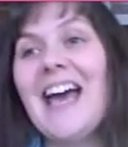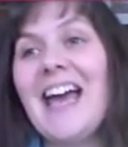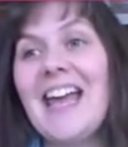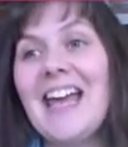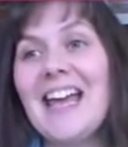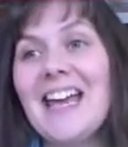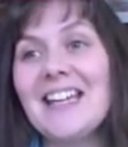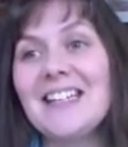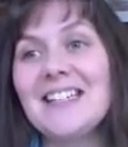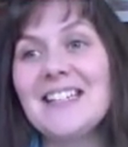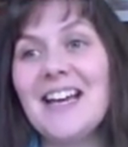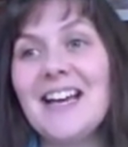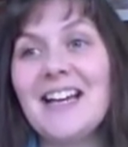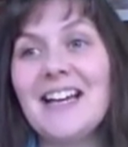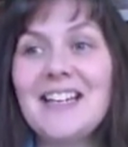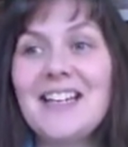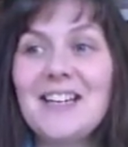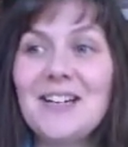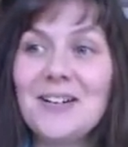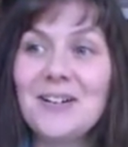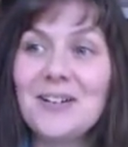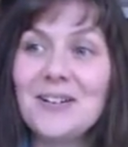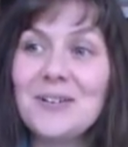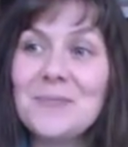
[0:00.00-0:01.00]
And
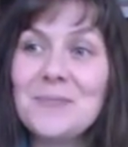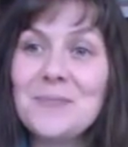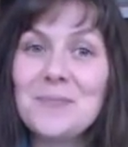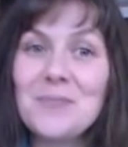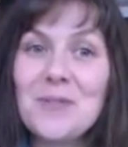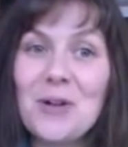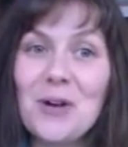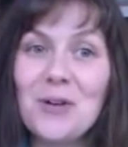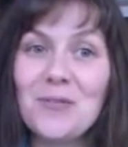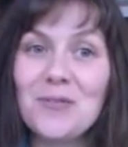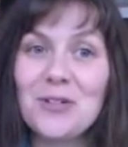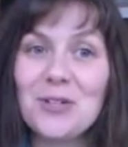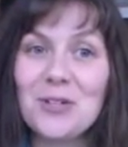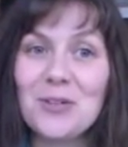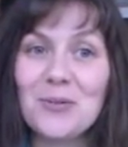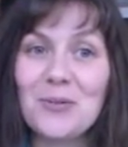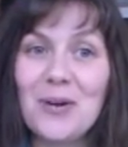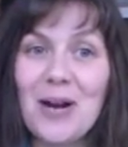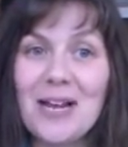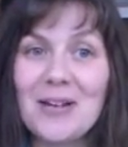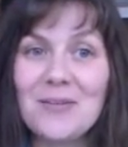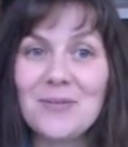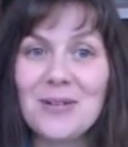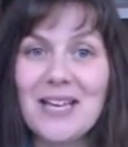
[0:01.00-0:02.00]
here over to the
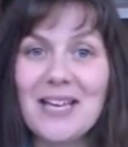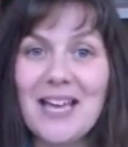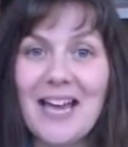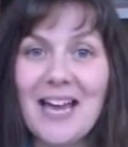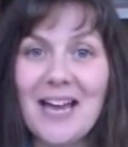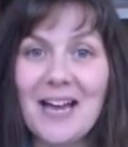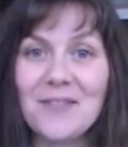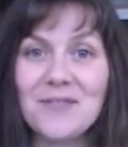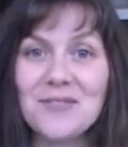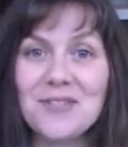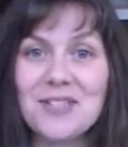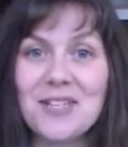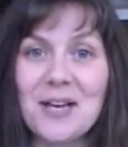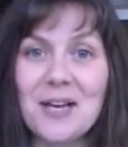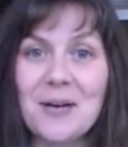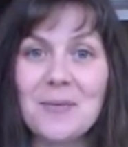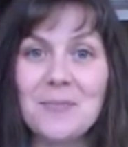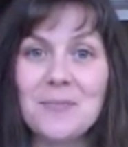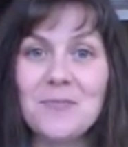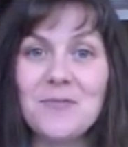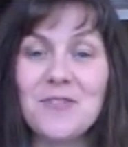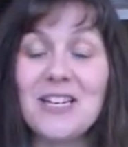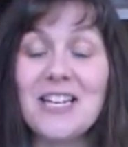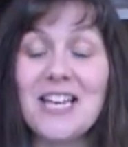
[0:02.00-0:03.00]
right, we have
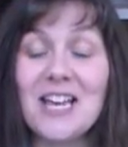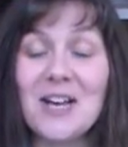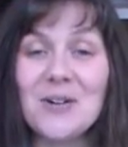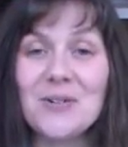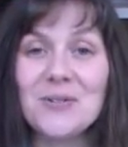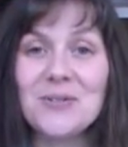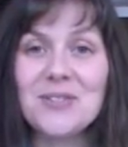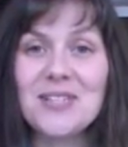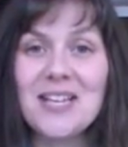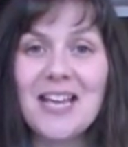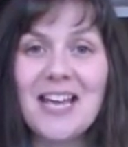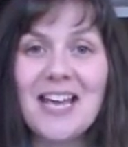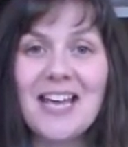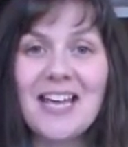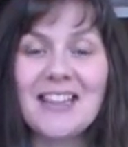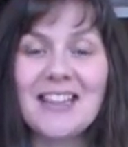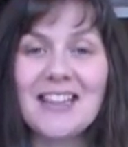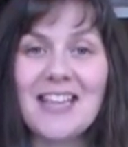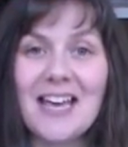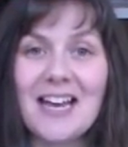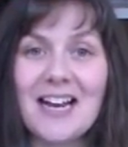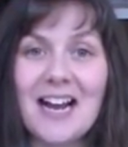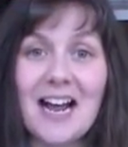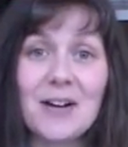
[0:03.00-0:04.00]
some videos
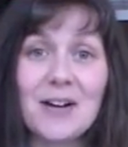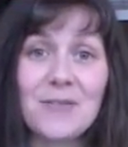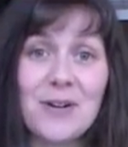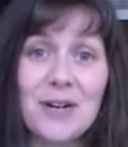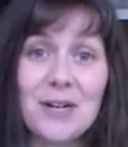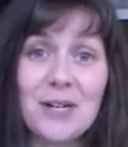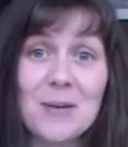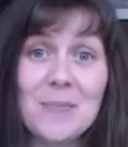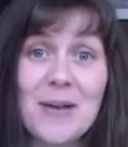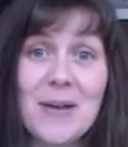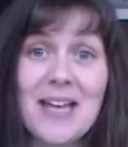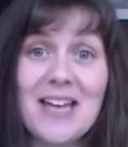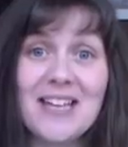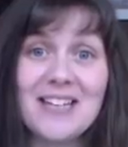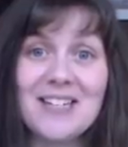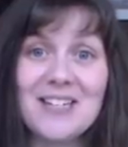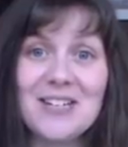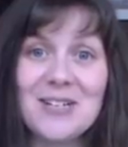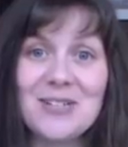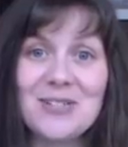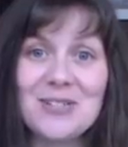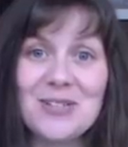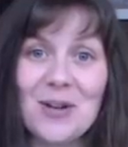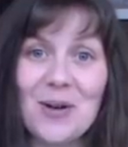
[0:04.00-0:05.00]
that I recommend.
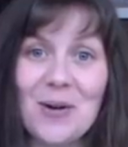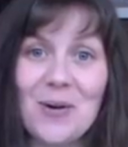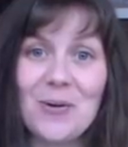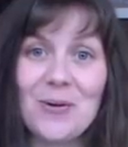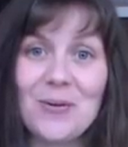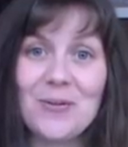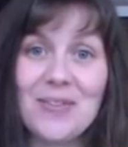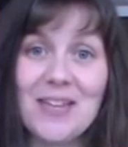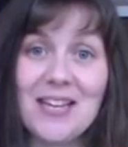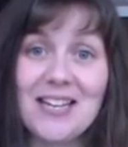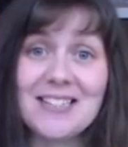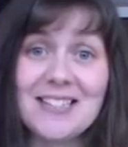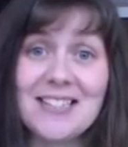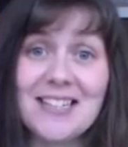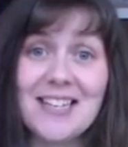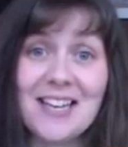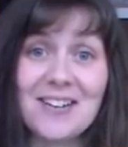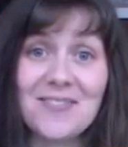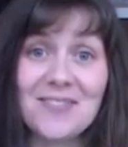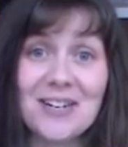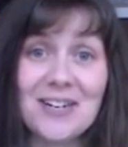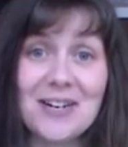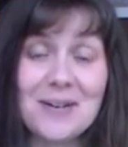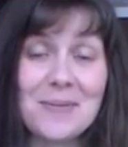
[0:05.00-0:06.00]
So thanks
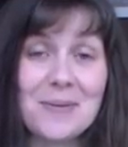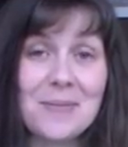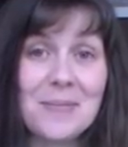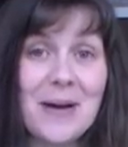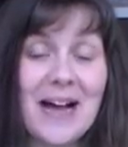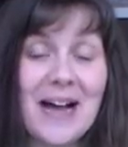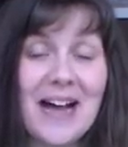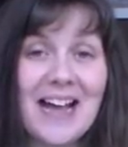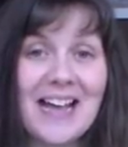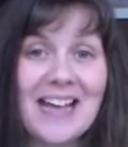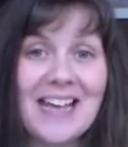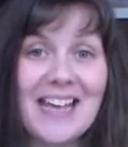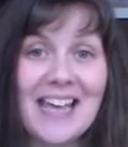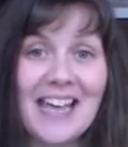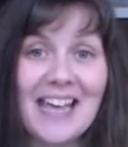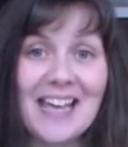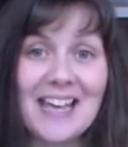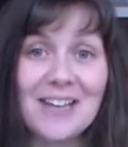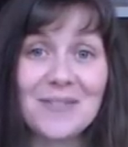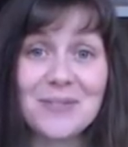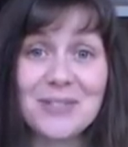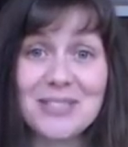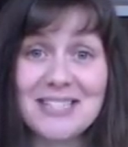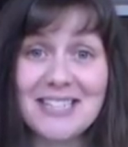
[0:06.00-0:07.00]
again for coming by,
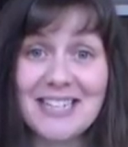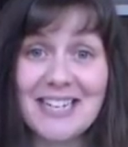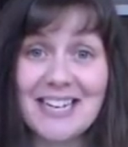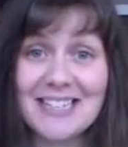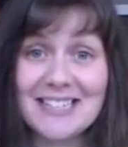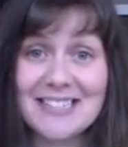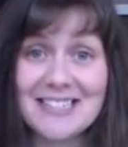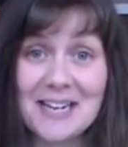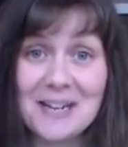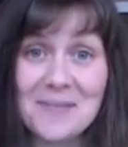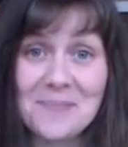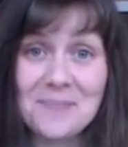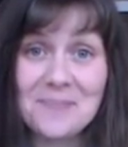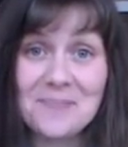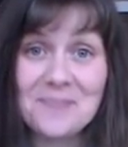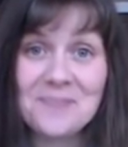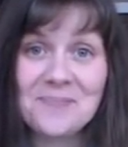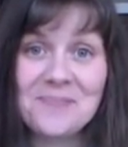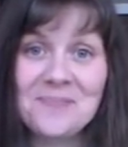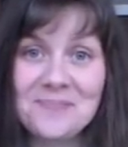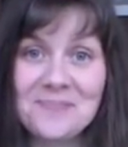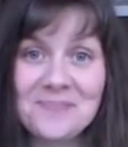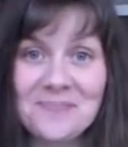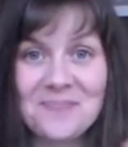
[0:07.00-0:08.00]
and we'll see you next time.
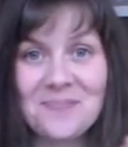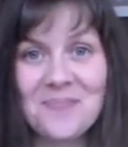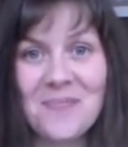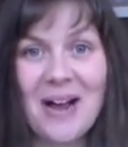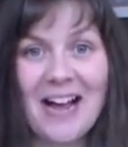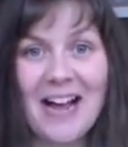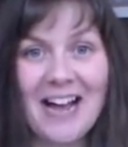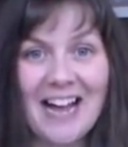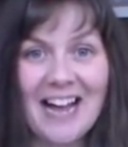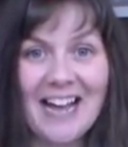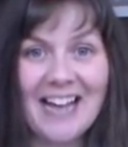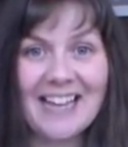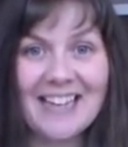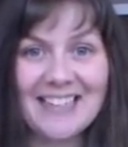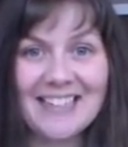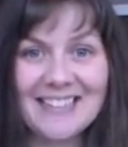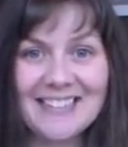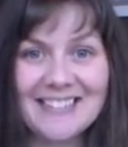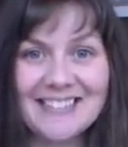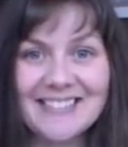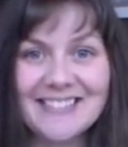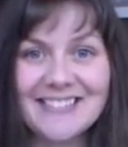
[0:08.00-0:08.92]
Bye!